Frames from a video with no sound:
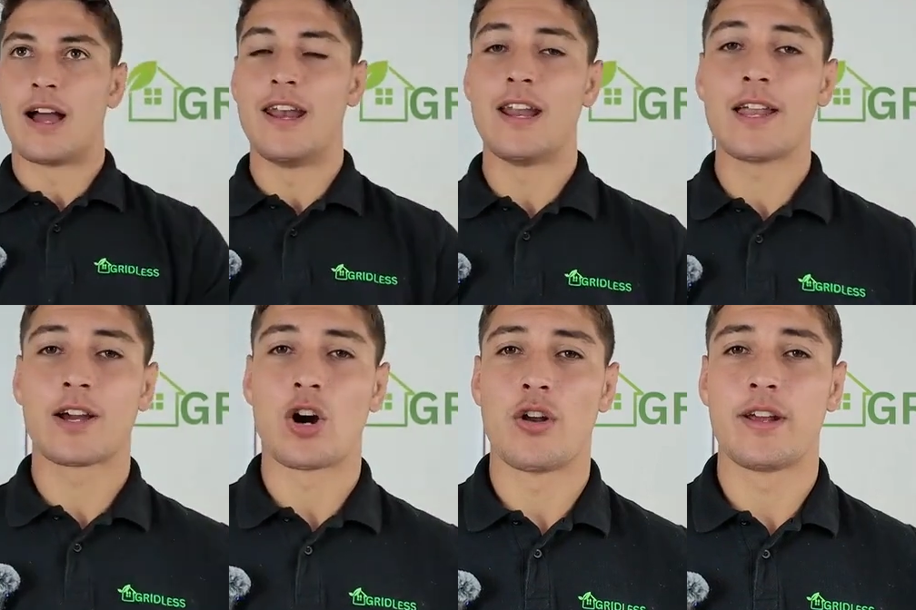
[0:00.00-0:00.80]
Another
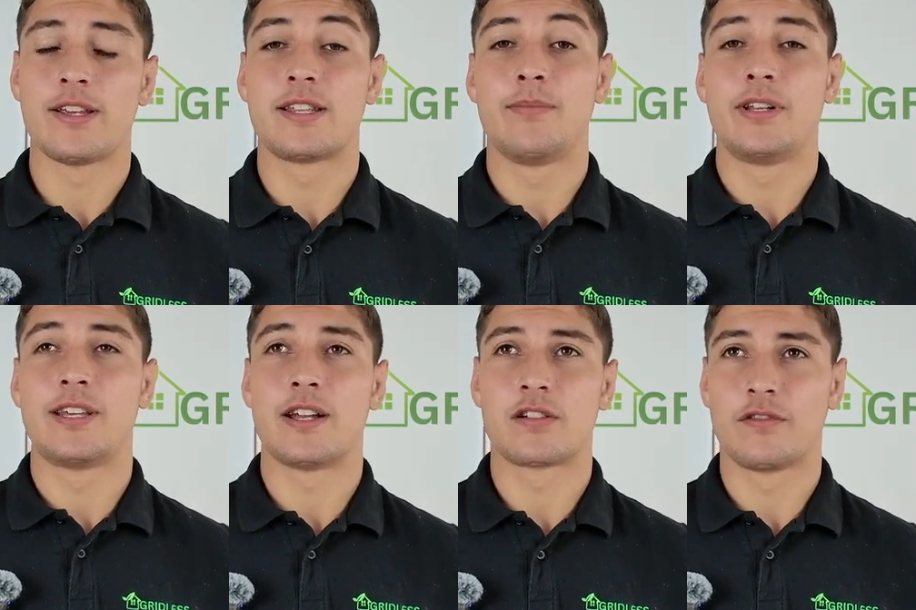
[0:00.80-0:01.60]
con is the
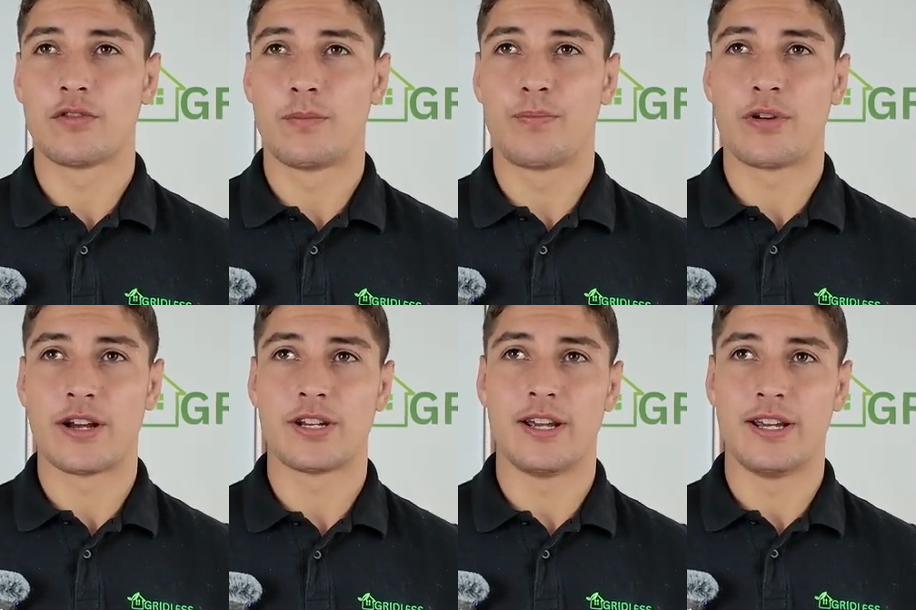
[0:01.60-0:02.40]
potential for
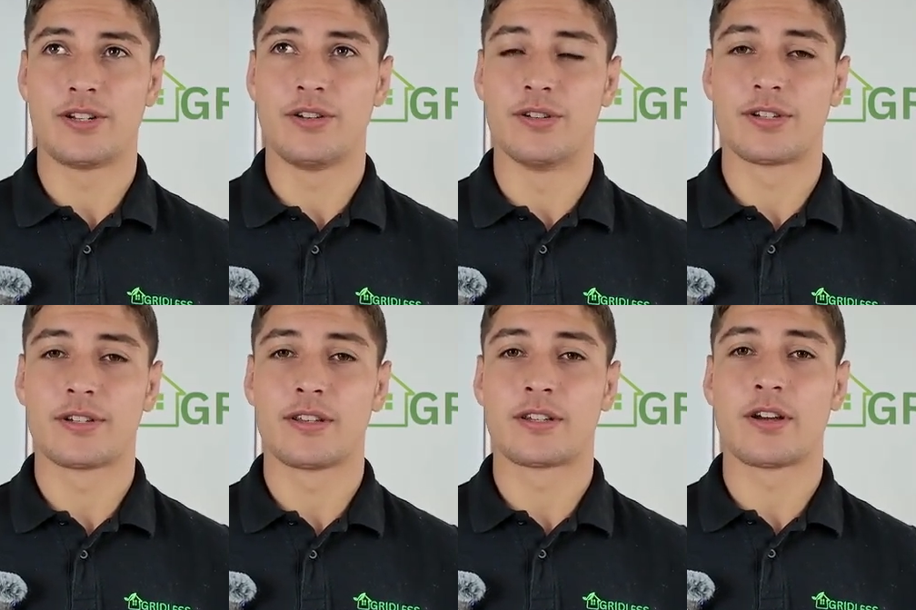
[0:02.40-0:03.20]
pressure issues.
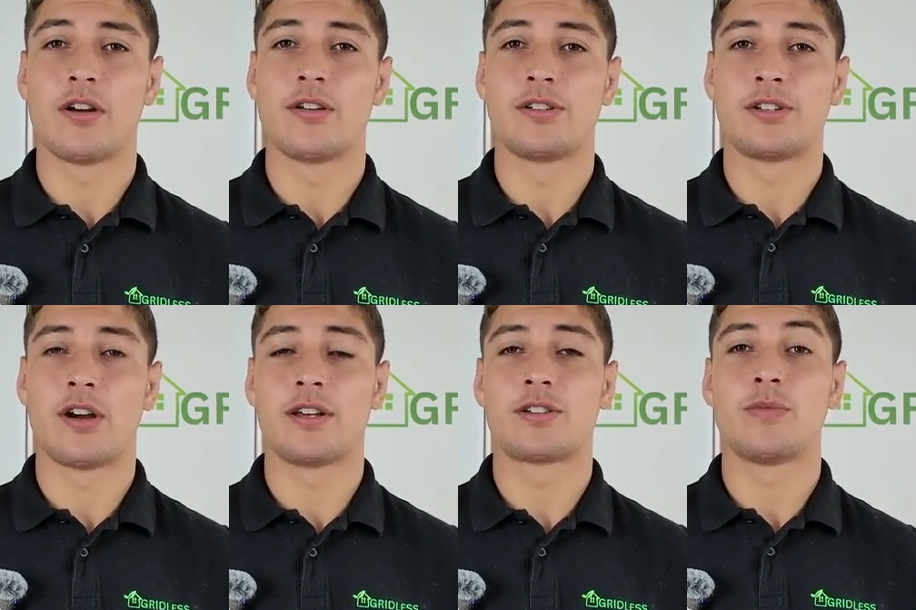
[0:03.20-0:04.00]
So
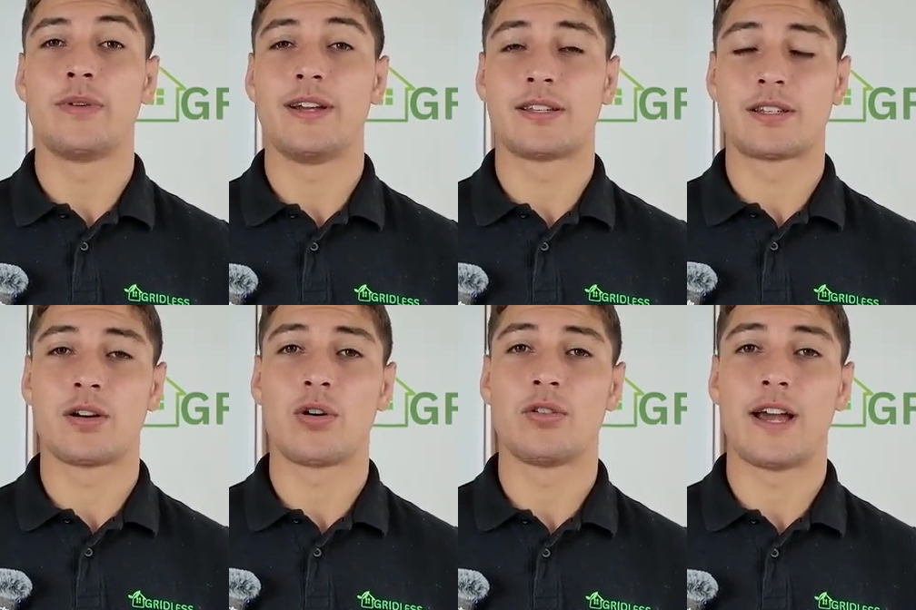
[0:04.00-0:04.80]
zoning should be
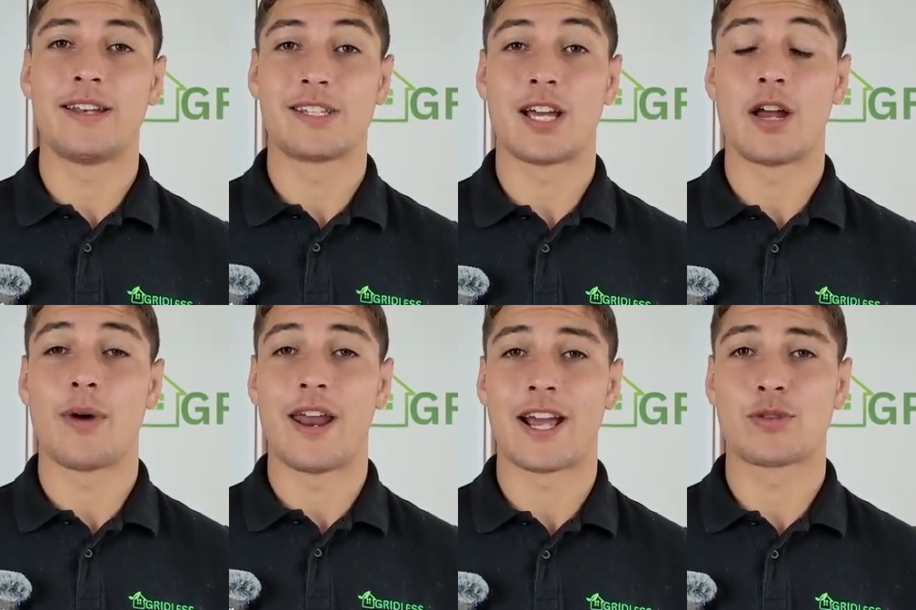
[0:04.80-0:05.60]
installed and designed
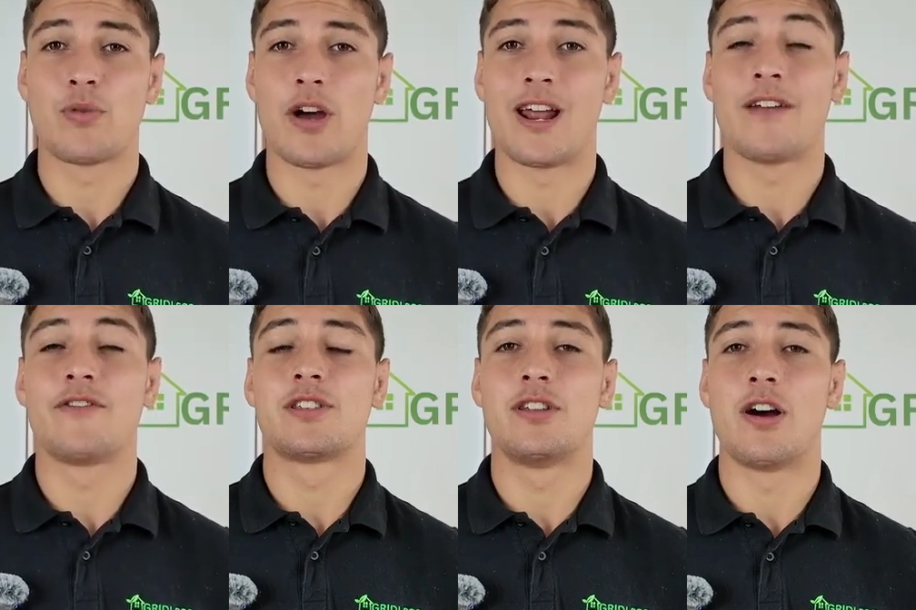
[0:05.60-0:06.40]
by an expert, and if
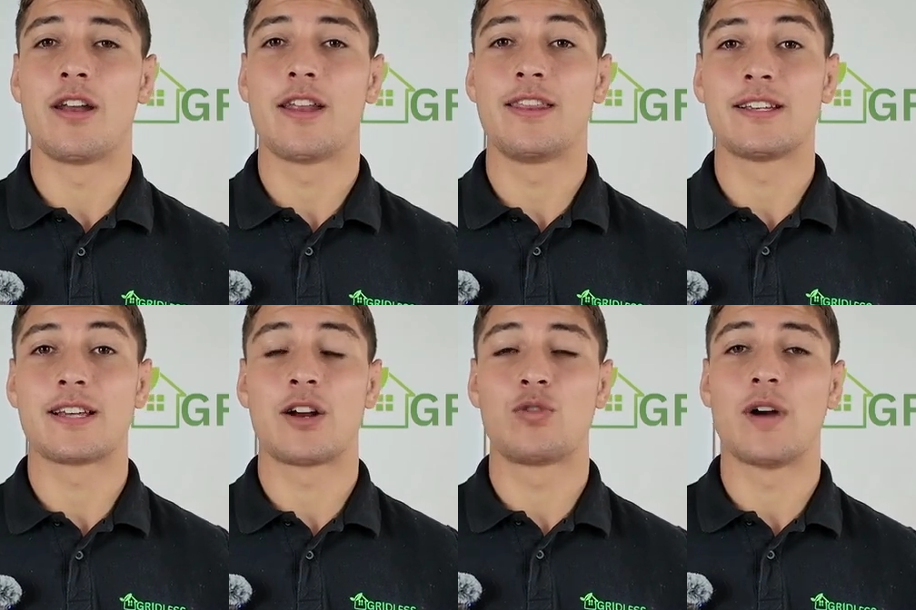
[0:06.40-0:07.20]
it's not, there's
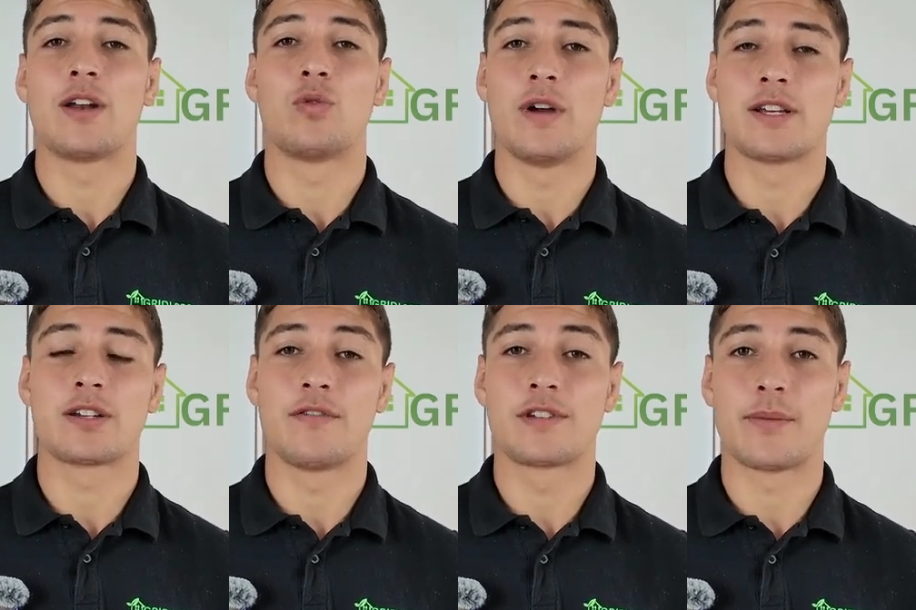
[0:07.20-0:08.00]
a greater
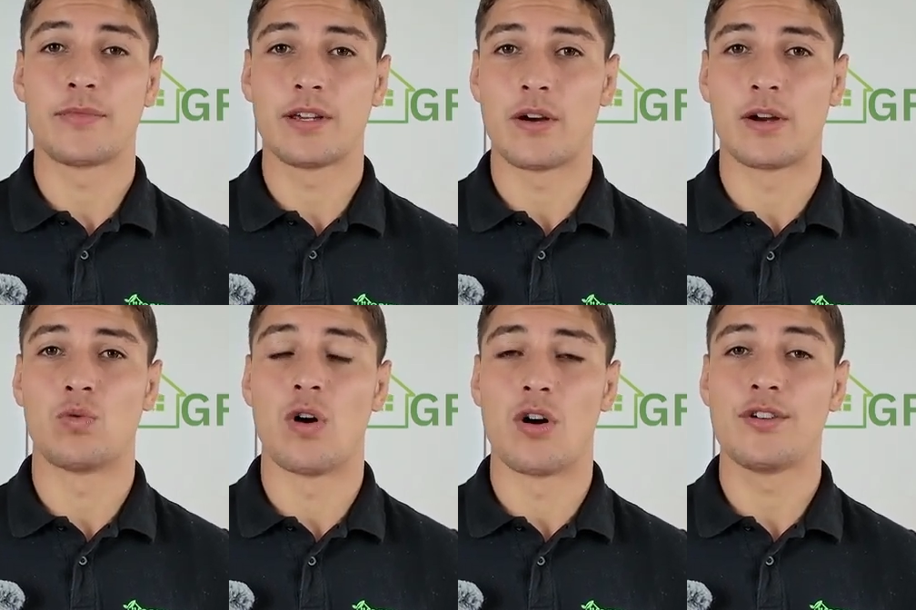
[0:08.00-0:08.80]
risk of something going
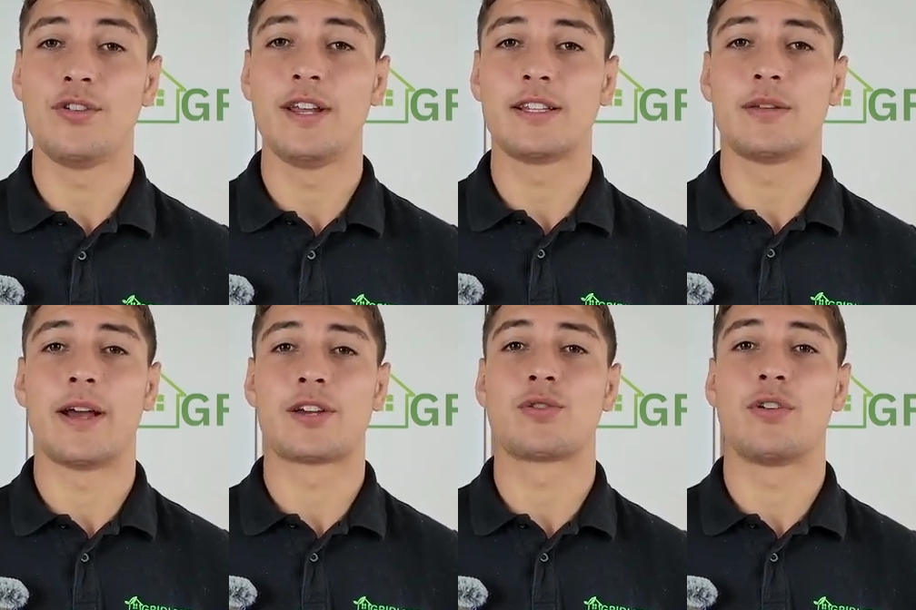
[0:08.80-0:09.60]
wrong. You need to
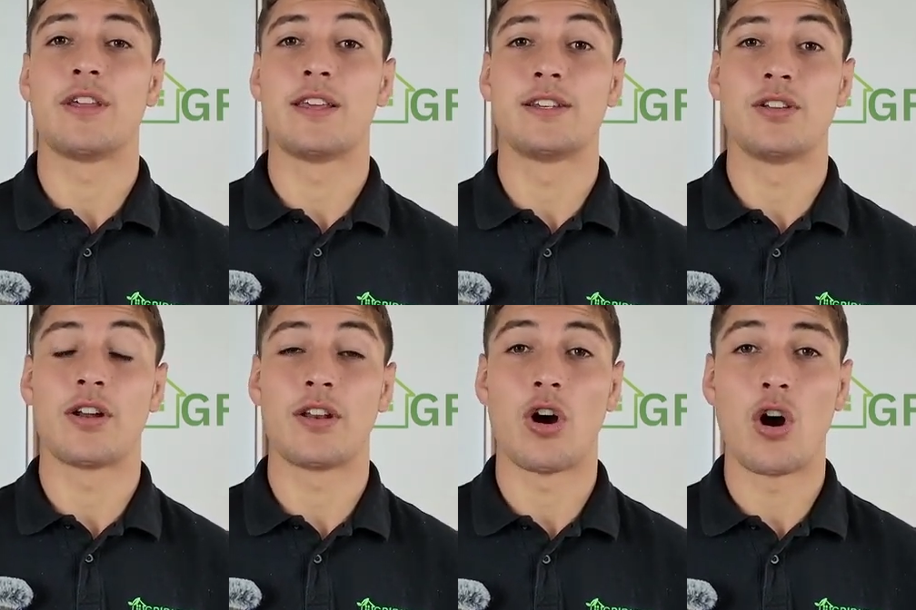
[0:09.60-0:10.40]
make sure that there's
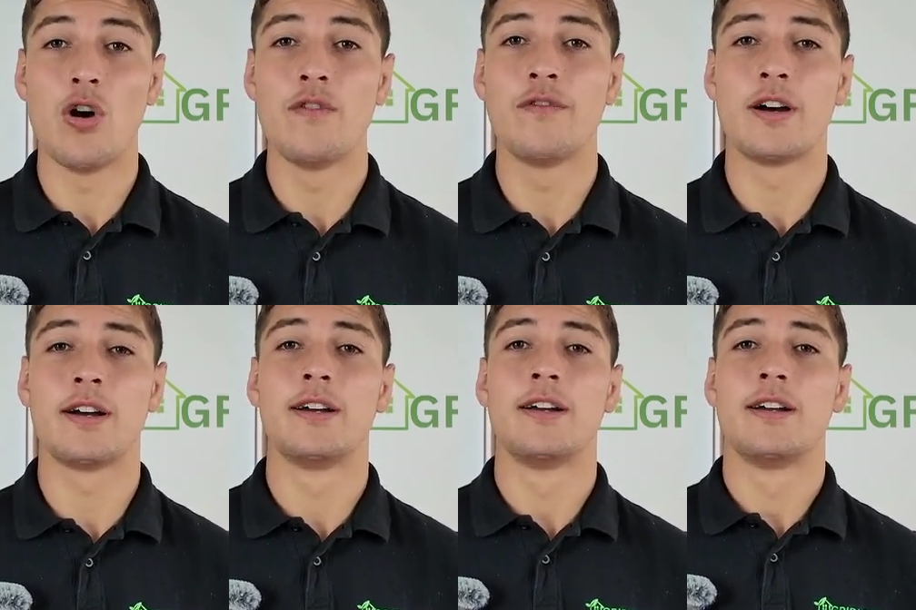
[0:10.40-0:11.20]
not an over